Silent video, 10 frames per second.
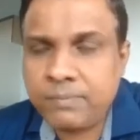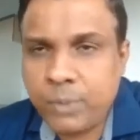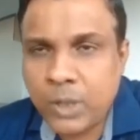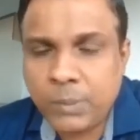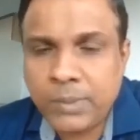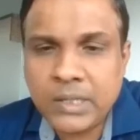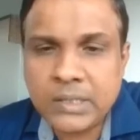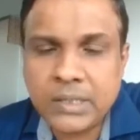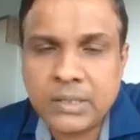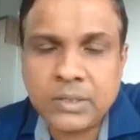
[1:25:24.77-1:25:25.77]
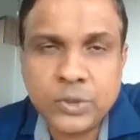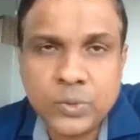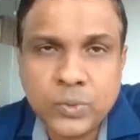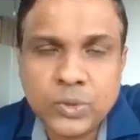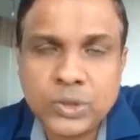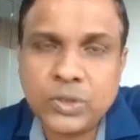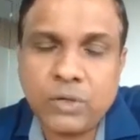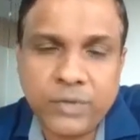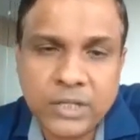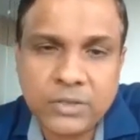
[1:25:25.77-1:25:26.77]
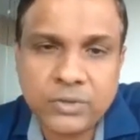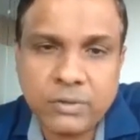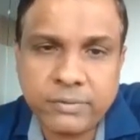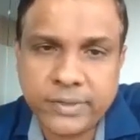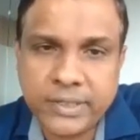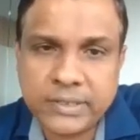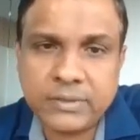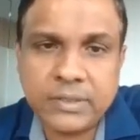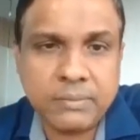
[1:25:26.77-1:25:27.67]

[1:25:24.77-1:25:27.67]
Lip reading: programming tools, configuration softwares,